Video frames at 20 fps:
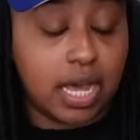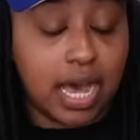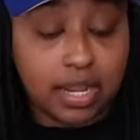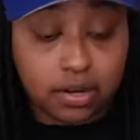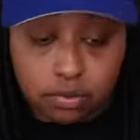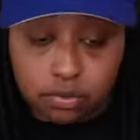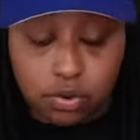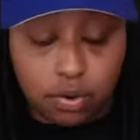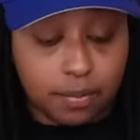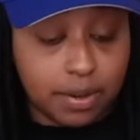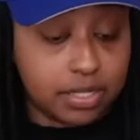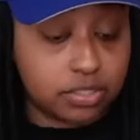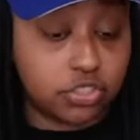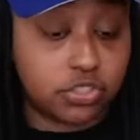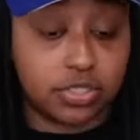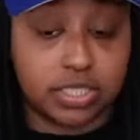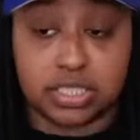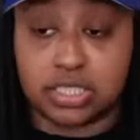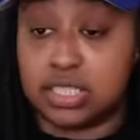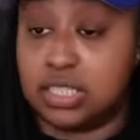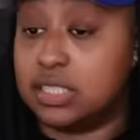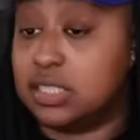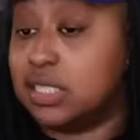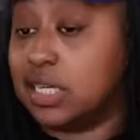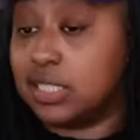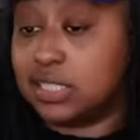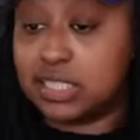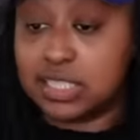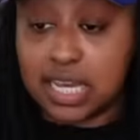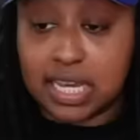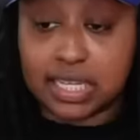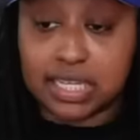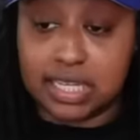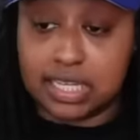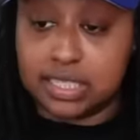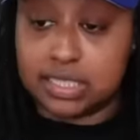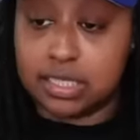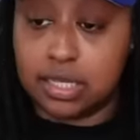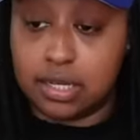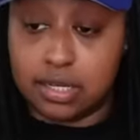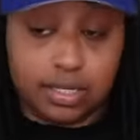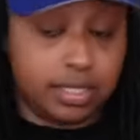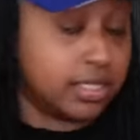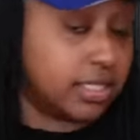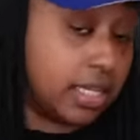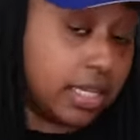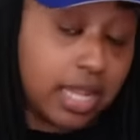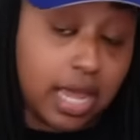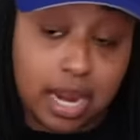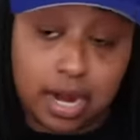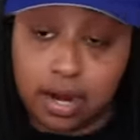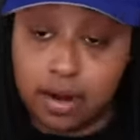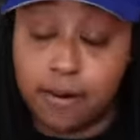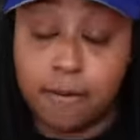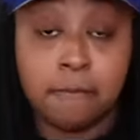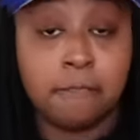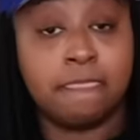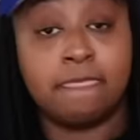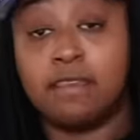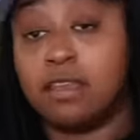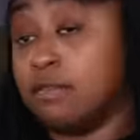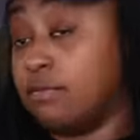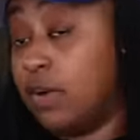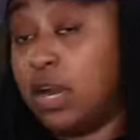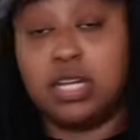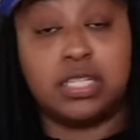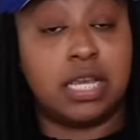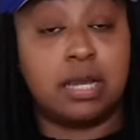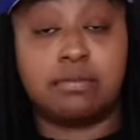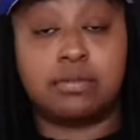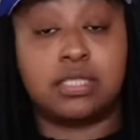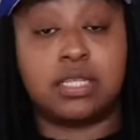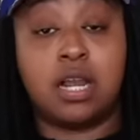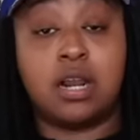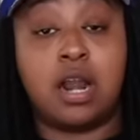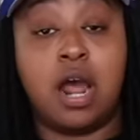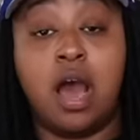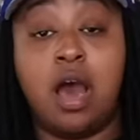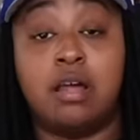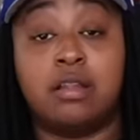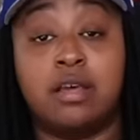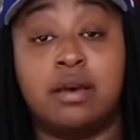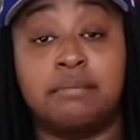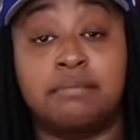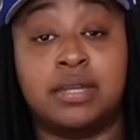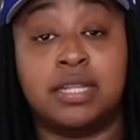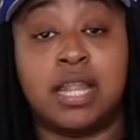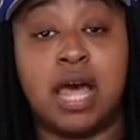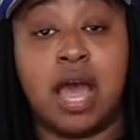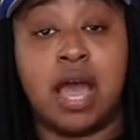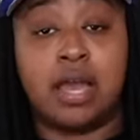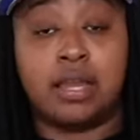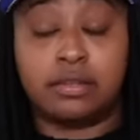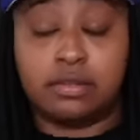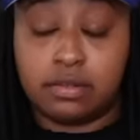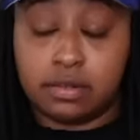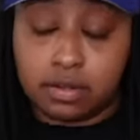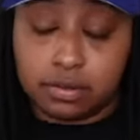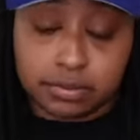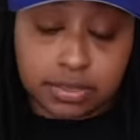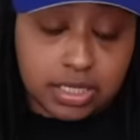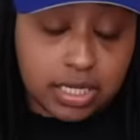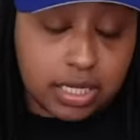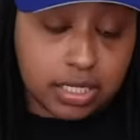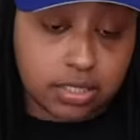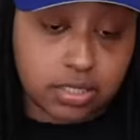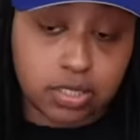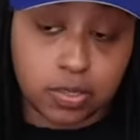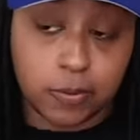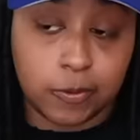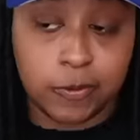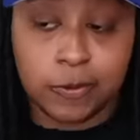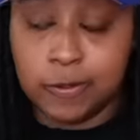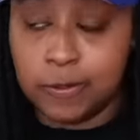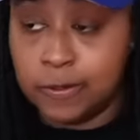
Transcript: I don't know about Tristan. Tesehki is, uh, is a liar. As far as I'm concerned, all of them be lying. You know what I'm saying? So,